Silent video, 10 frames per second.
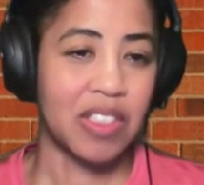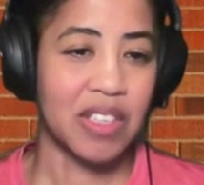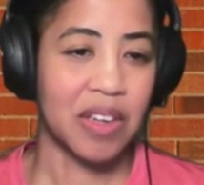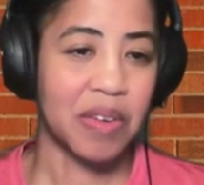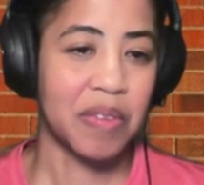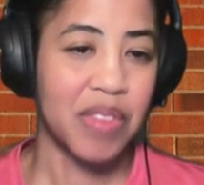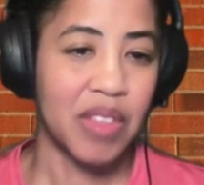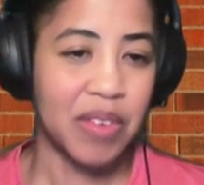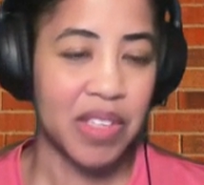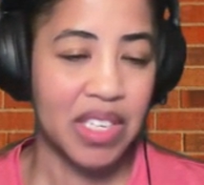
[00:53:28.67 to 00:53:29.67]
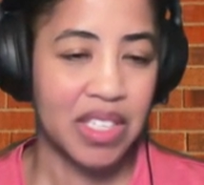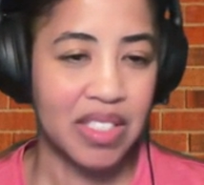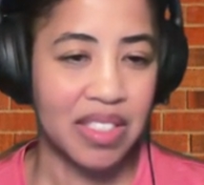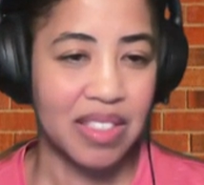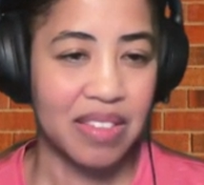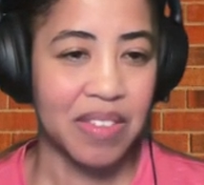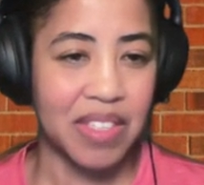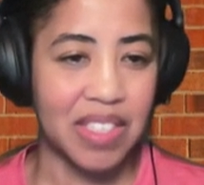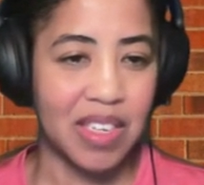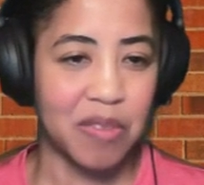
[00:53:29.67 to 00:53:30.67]
So with his
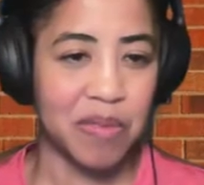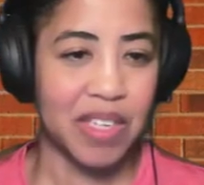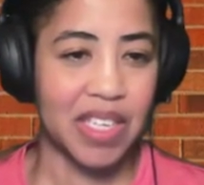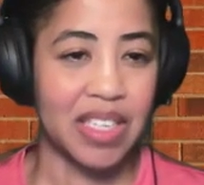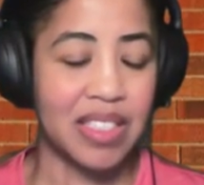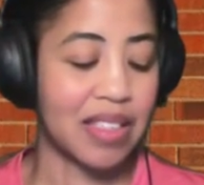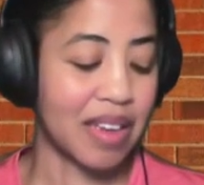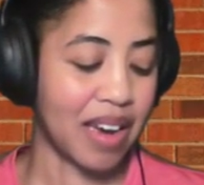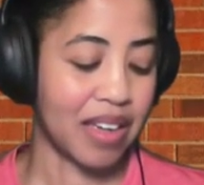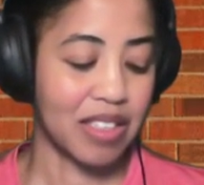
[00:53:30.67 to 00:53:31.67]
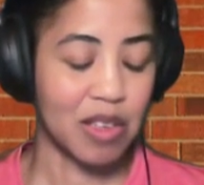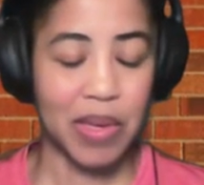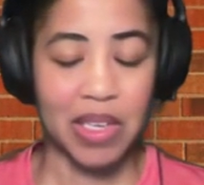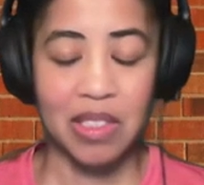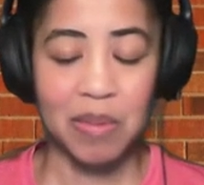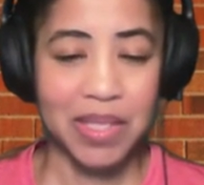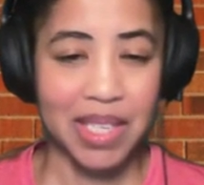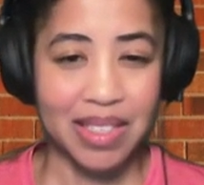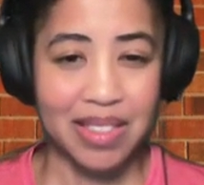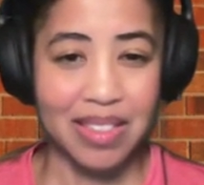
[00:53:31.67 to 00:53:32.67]
company, he's actually making some
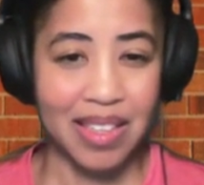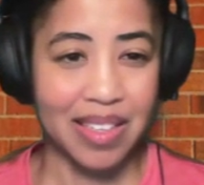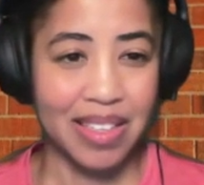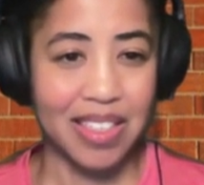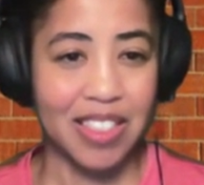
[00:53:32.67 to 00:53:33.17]
sales lately.